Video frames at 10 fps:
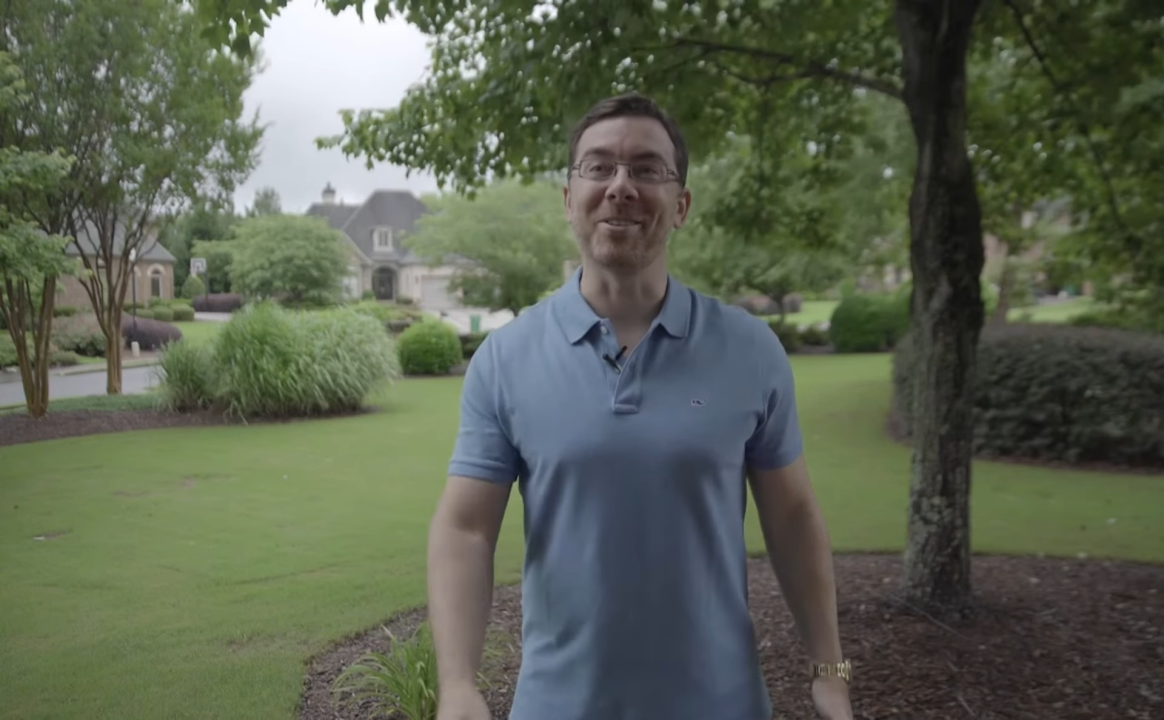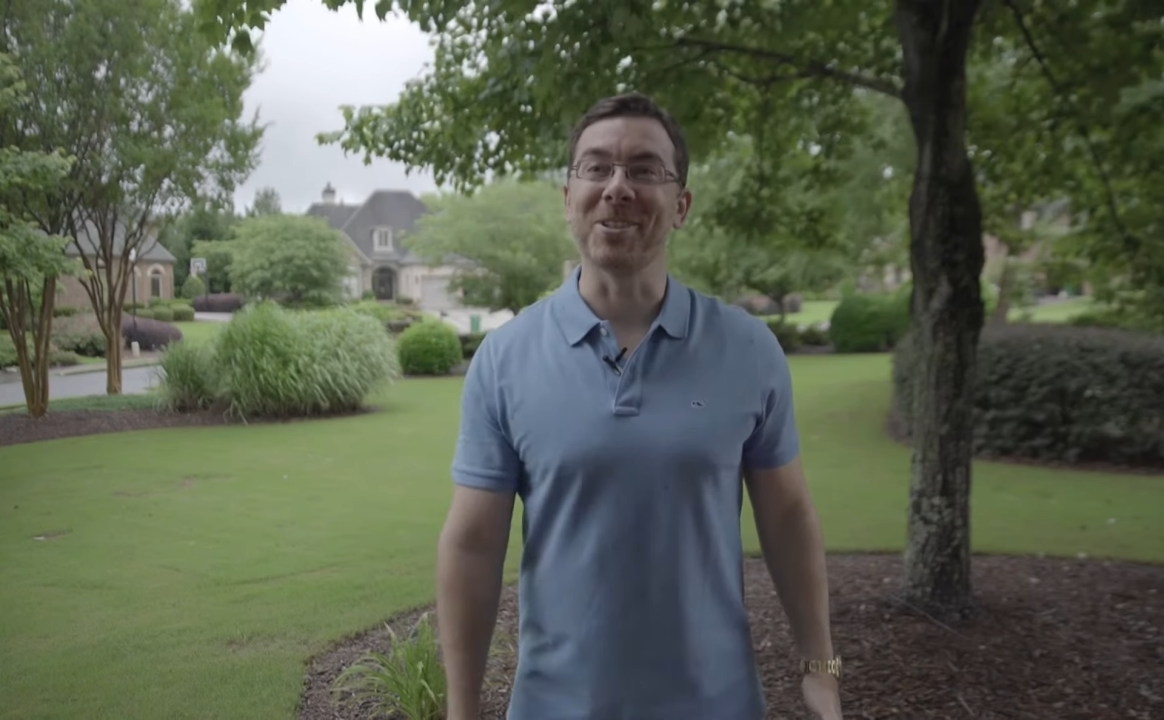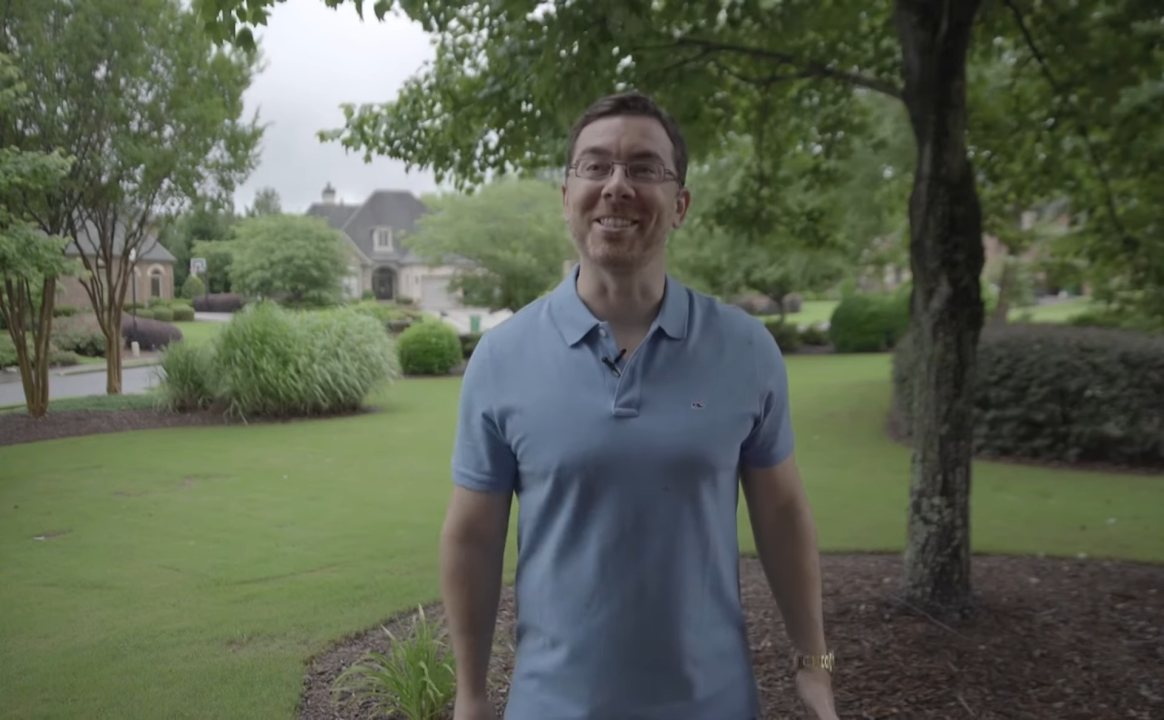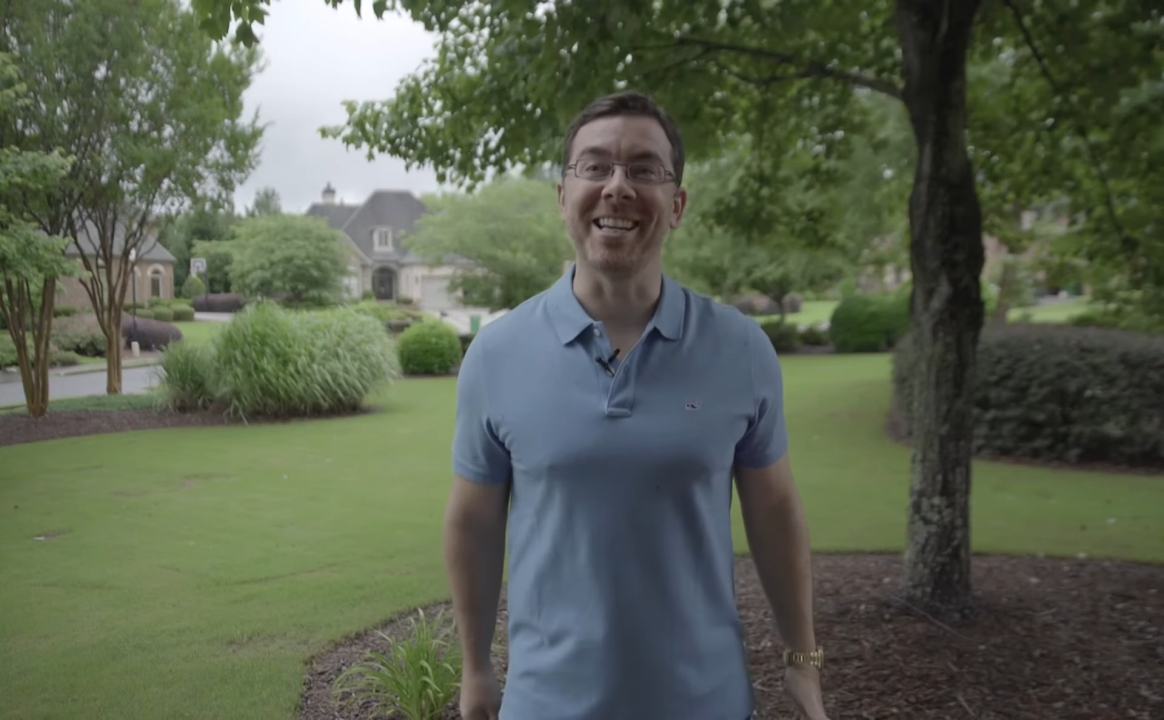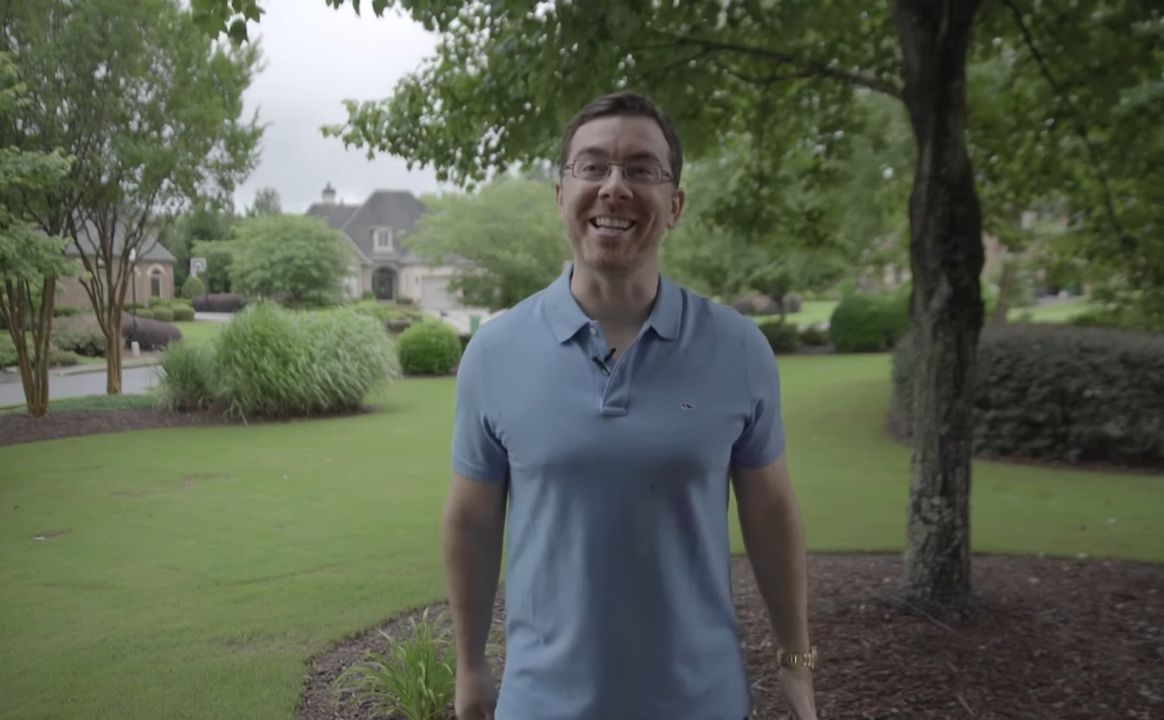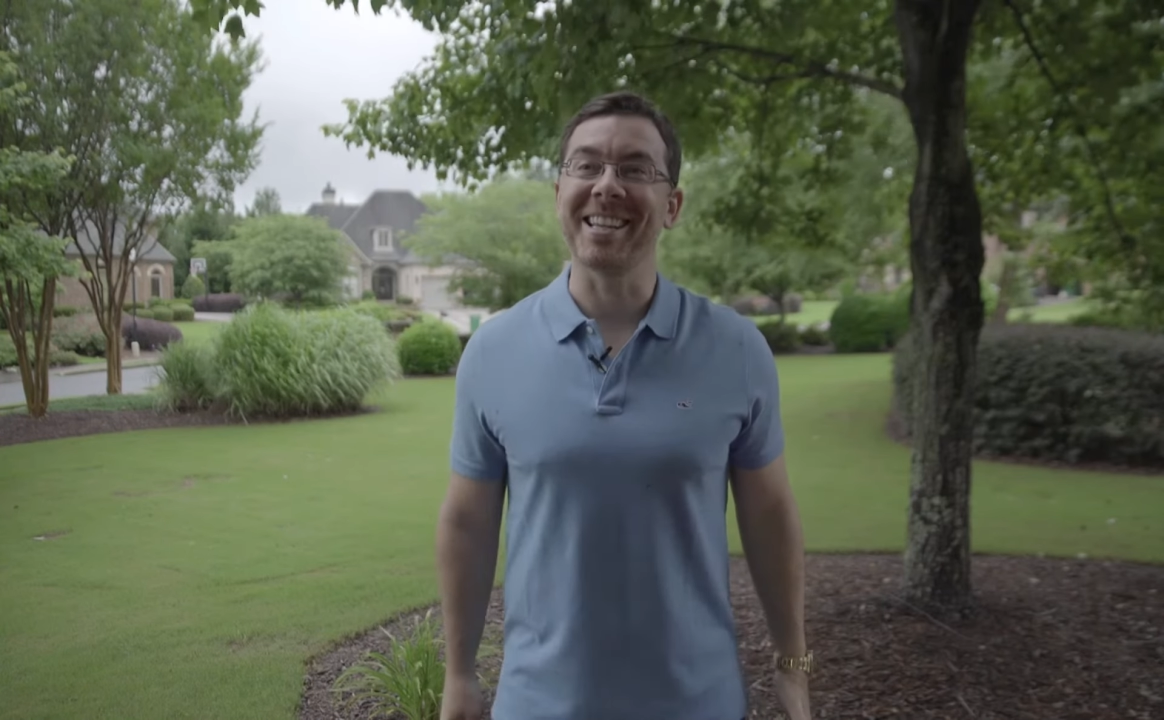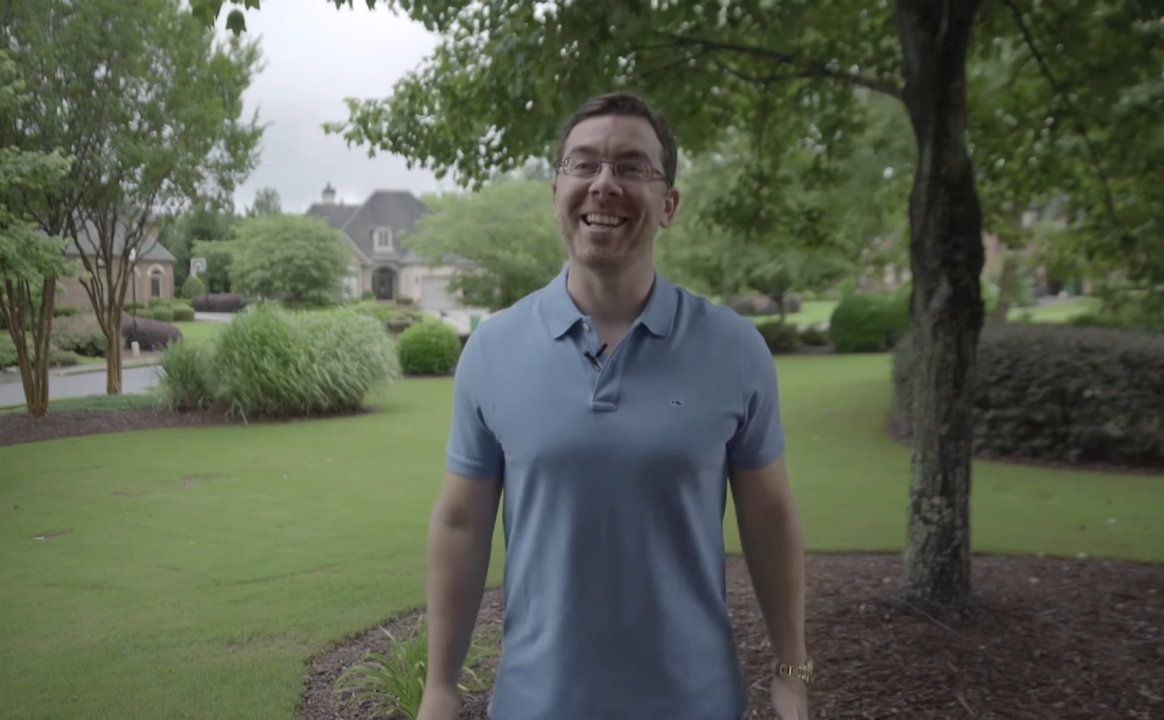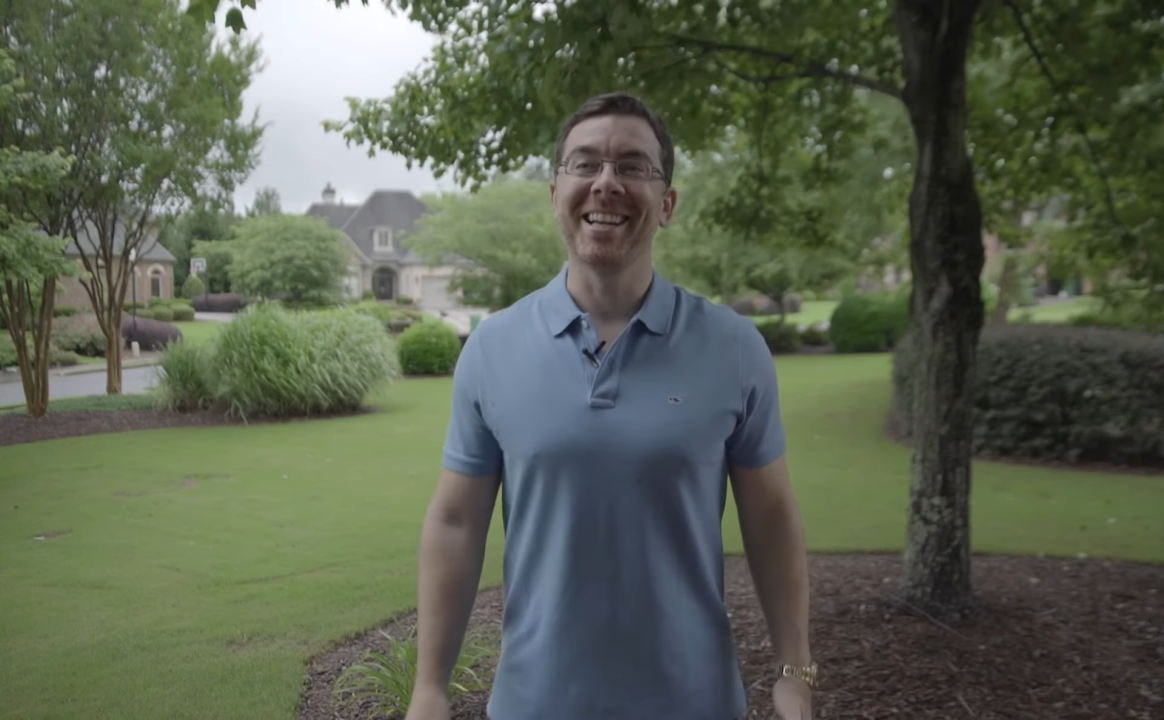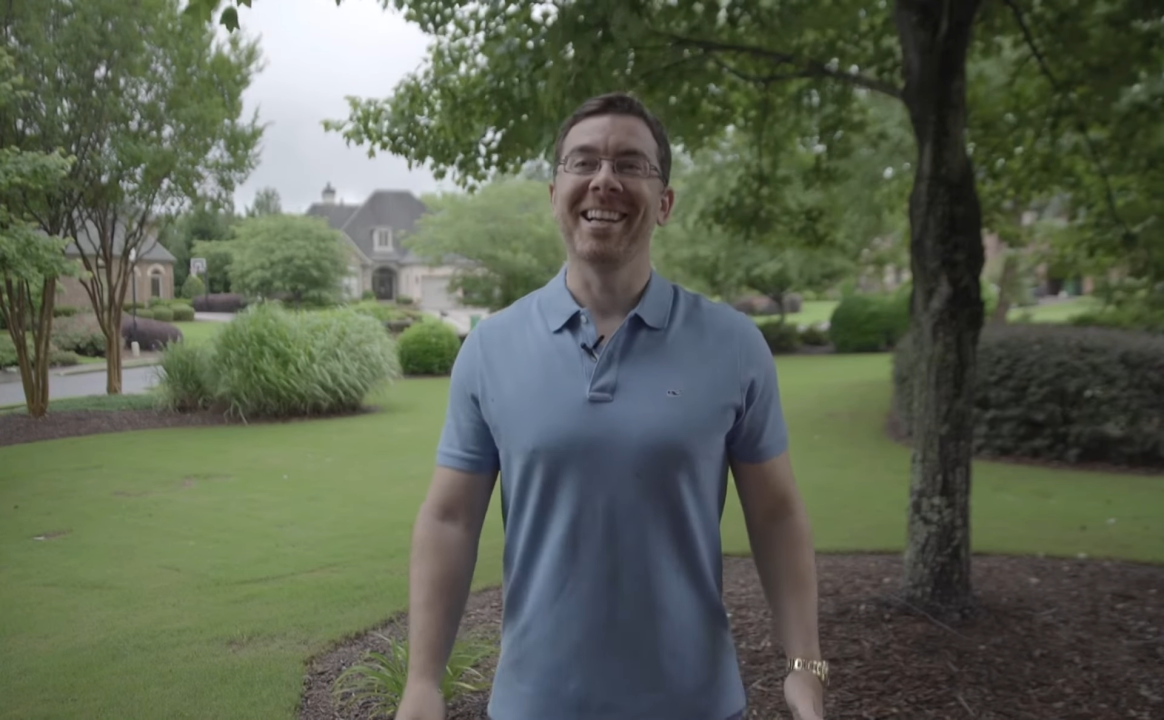on one take.